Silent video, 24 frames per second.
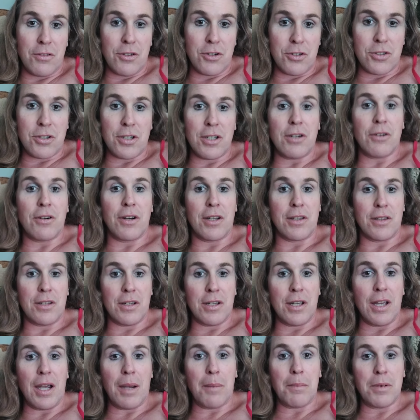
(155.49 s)
usually around the
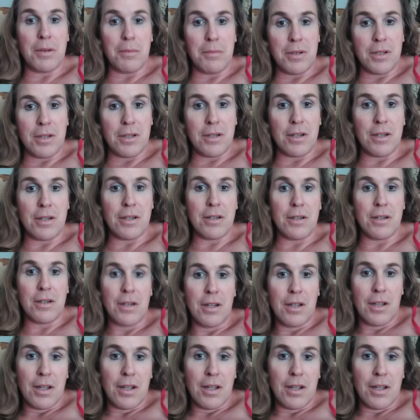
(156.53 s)
abdomen and